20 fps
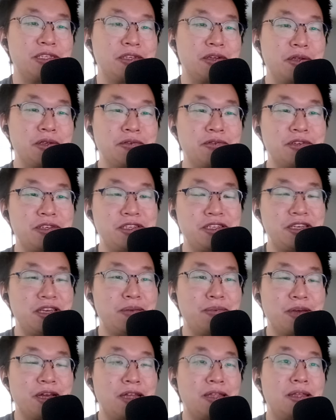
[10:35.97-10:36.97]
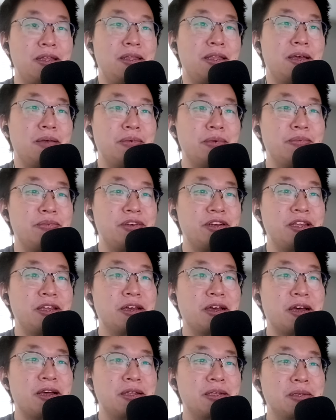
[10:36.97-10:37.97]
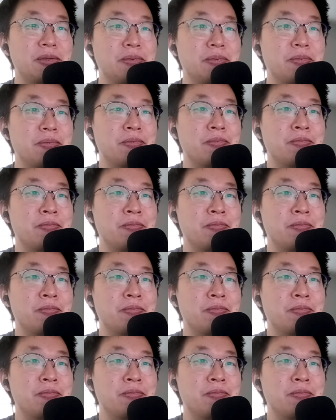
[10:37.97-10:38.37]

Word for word: shells for cheap, I think that'd be pretty awesome.